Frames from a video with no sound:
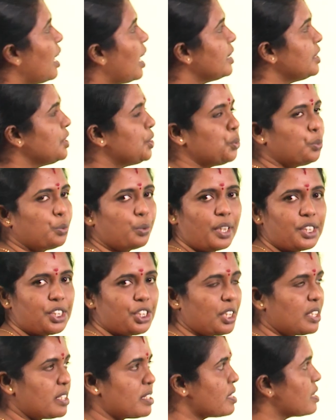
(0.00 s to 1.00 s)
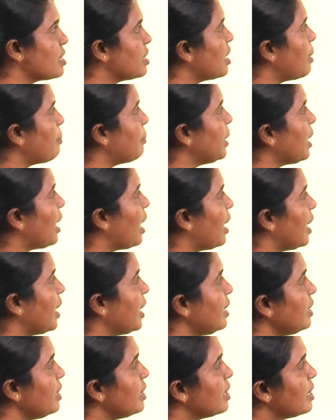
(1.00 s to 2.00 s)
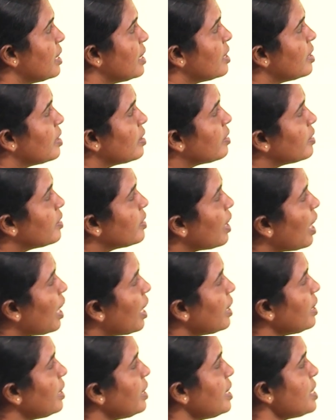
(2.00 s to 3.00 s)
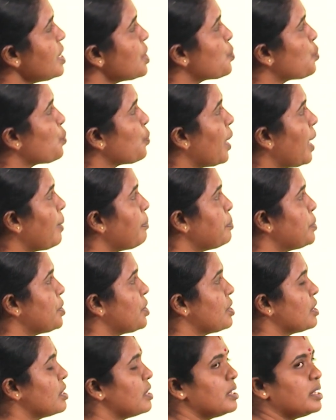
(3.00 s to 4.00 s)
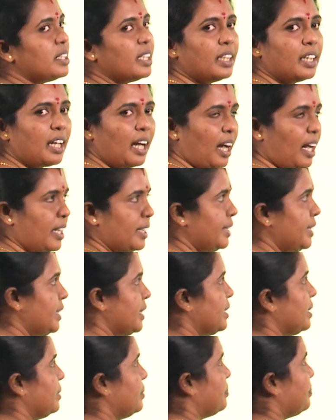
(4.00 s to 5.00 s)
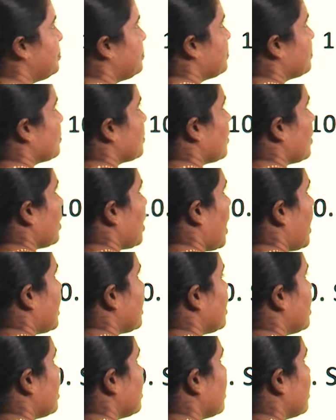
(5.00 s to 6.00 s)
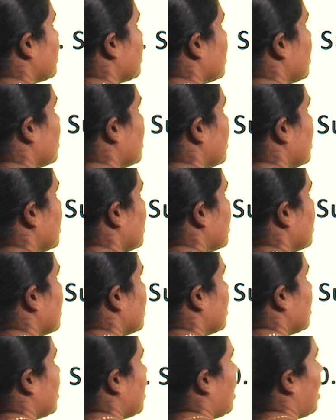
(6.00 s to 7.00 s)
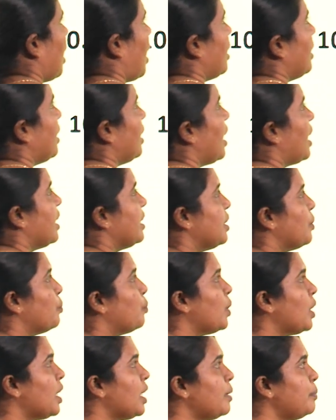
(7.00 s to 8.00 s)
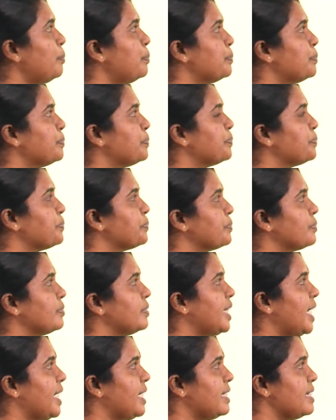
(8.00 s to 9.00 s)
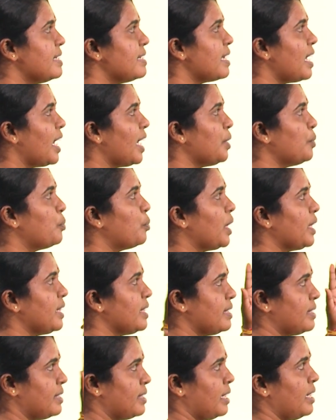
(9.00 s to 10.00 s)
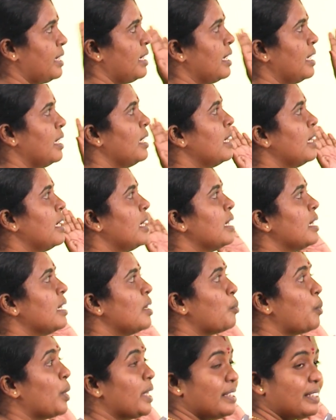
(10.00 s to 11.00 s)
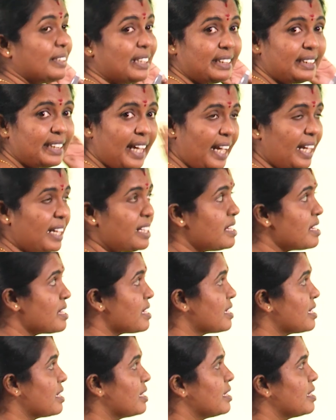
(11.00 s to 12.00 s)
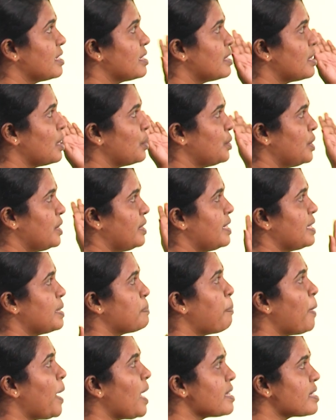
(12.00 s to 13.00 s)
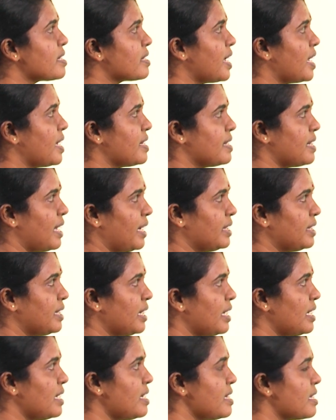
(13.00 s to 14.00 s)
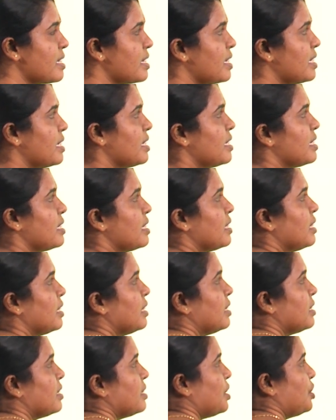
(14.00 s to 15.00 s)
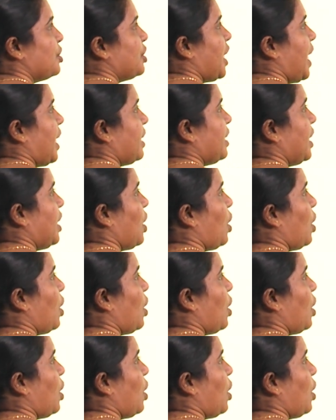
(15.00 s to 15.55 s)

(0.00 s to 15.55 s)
Other 2 questions. Number 9. Rani swept the garden. Right. Underline the verb. Then decide what is the tense. So this is past tense sentence. So take the